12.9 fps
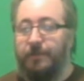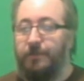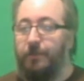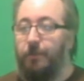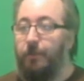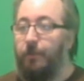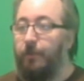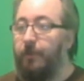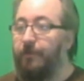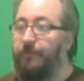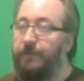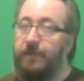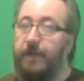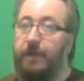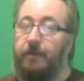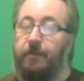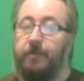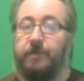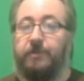So if it's not
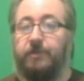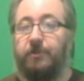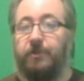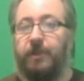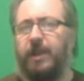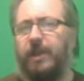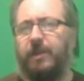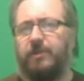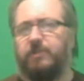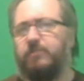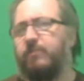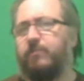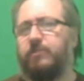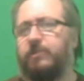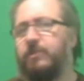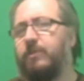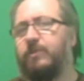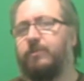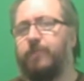on the list and you're like, hey, this movie was
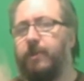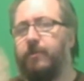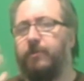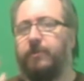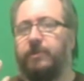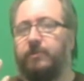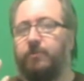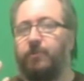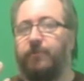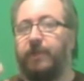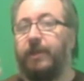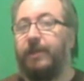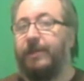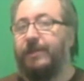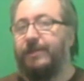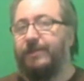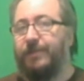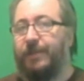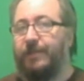so much better than this movie,
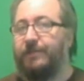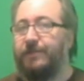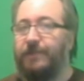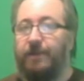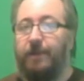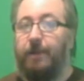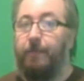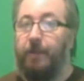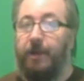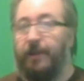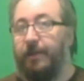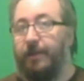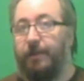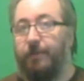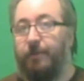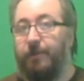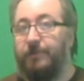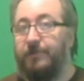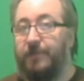chances are I probably didn't get
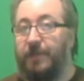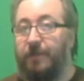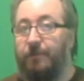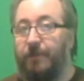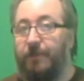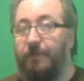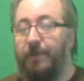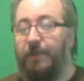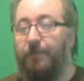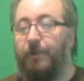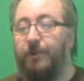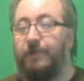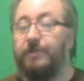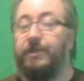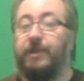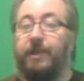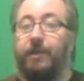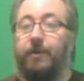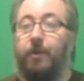around to seeing whatever that was,
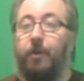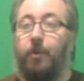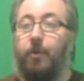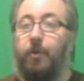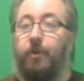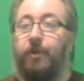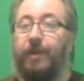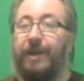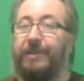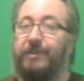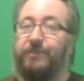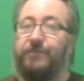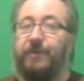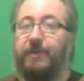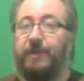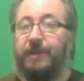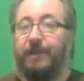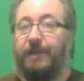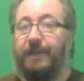or I just found
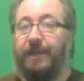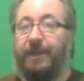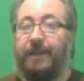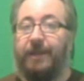it kind of